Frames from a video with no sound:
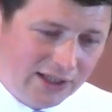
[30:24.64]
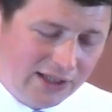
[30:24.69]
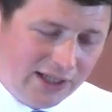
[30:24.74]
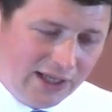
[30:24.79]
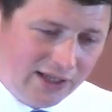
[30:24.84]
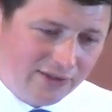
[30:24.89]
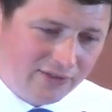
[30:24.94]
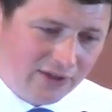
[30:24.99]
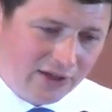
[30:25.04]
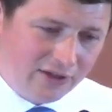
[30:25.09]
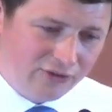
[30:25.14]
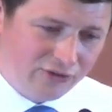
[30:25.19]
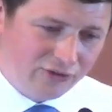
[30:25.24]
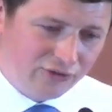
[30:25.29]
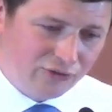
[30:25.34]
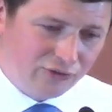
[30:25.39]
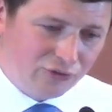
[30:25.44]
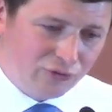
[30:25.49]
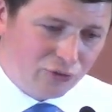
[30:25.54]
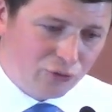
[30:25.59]
let
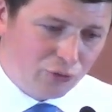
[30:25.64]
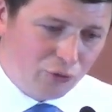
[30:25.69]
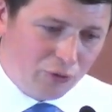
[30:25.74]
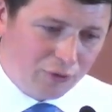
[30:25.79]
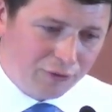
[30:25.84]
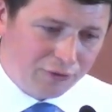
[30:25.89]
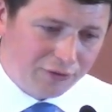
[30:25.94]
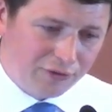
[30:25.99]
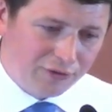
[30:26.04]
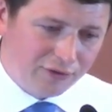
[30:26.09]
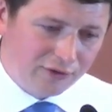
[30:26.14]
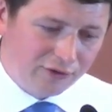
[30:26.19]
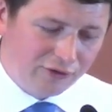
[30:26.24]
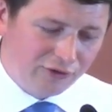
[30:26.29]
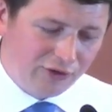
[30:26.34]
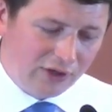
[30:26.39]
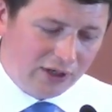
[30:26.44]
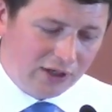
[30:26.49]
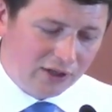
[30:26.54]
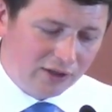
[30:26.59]
this truth
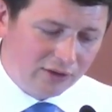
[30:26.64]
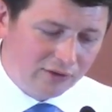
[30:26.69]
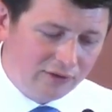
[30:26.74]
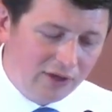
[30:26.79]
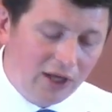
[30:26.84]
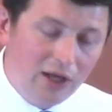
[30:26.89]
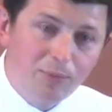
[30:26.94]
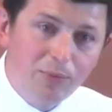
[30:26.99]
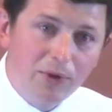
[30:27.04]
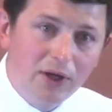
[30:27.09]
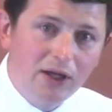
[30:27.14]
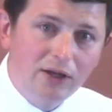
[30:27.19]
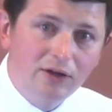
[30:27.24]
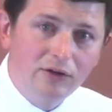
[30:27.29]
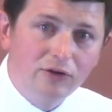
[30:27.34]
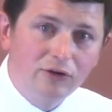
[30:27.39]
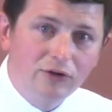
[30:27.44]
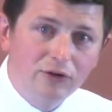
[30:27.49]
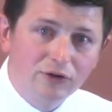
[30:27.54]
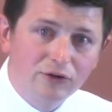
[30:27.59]
sink deep
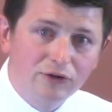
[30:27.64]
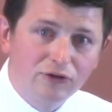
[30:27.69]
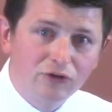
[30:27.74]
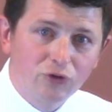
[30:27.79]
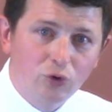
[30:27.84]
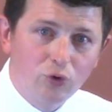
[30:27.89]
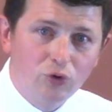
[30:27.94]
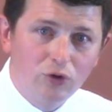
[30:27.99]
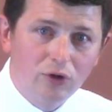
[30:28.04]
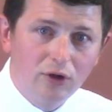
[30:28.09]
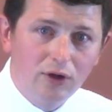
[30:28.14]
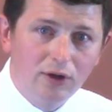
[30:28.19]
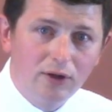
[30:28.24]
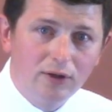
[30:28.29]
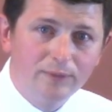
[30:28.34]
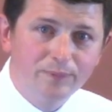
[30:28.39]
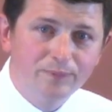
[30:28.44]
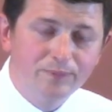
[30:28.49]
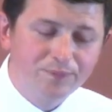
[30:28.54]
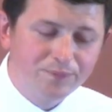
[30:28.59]
into your
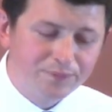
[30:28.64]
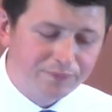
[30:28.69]
soul.